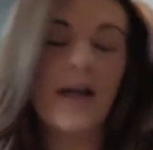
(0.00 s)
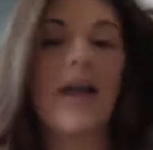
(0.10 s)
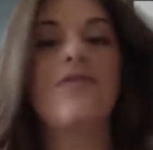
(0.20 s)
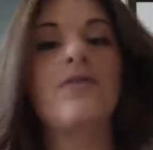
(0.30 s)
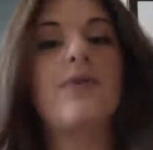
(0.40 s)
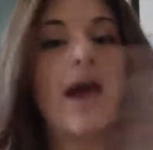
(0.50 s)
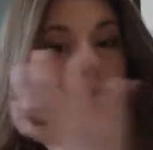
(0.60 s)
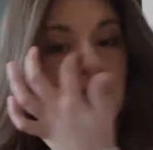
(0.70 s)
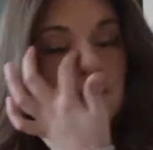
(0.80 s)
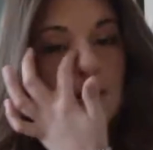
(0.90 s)
if you
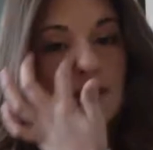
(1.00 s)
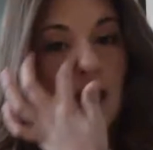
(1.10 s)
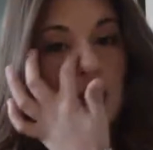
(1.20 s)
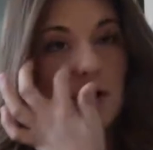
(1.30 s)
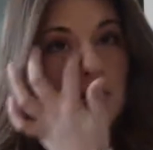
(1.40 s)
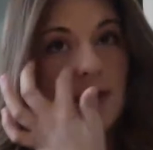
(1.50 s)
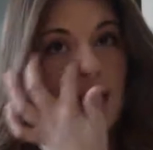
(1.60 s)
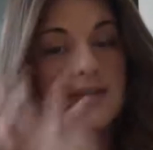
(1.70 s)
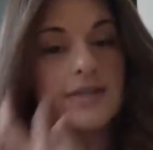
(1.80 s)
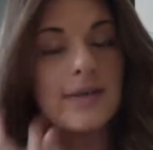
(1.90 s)
can't submit that work, you
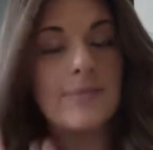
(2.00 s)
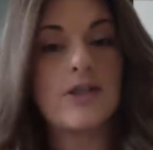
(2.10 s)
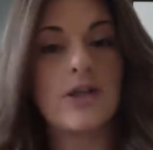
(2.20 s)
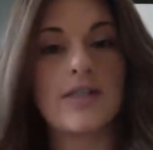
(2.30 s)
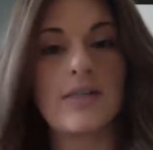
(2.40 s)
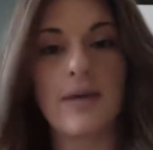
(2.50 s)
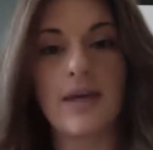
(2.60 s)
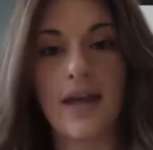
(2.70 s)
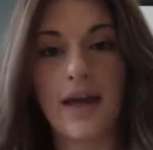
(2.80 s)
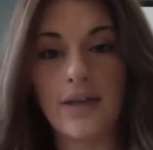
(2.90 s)
can't demonstrate to me
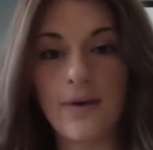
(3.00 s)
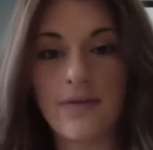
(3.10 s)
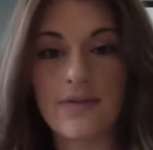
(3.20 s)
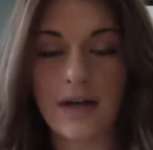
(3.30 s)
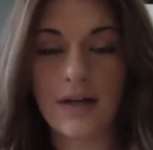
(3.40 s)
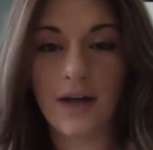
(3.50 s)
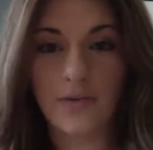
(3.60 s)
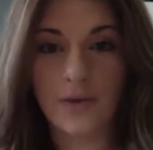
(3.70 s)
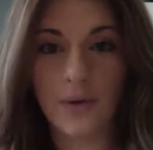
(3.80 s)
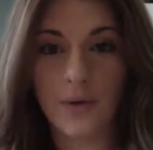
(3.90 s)
that you have done enough
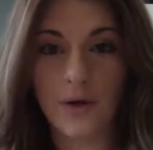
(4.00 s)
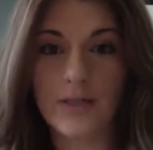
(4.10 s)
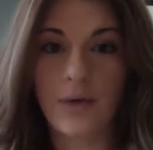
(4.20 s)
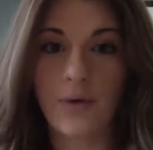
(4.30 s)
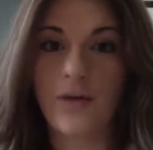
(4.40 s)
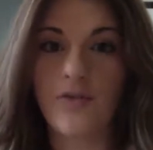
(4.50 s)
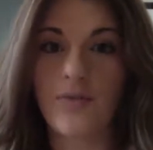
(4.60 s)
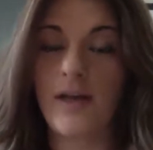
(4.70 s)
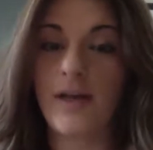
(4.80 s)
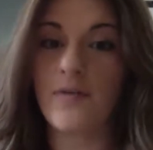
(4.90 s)
for the course in order for
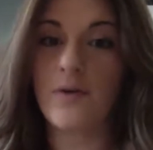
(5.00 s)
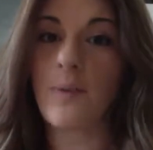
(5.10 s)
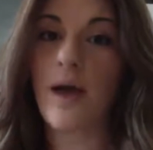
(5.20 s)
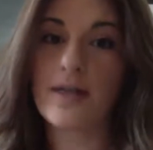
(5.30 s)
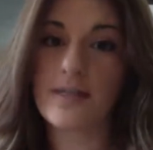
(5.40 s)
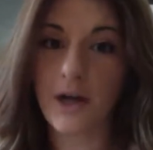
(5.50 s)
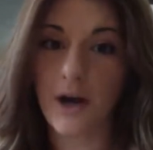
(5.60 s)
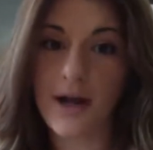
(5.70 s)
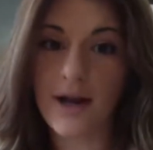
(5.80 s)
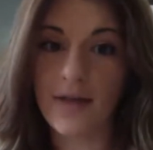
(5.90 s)
me to give you a passing
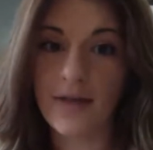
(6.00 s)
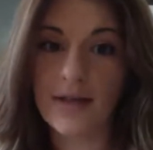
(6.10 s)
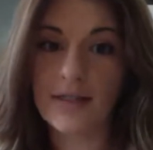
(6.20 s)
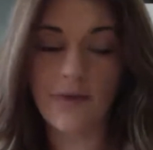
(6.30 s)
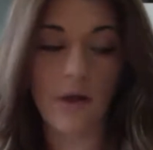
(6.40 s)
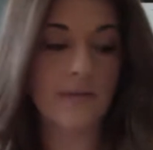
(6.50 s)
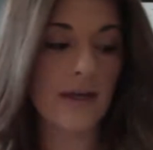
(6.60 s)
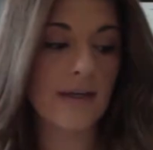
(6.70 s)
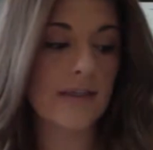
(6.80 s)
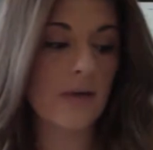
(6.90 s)
grade at the end of all of
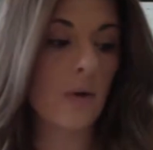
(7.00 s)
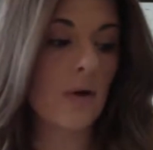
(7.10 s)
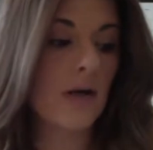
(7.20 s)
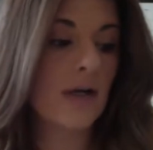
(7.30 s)
this. So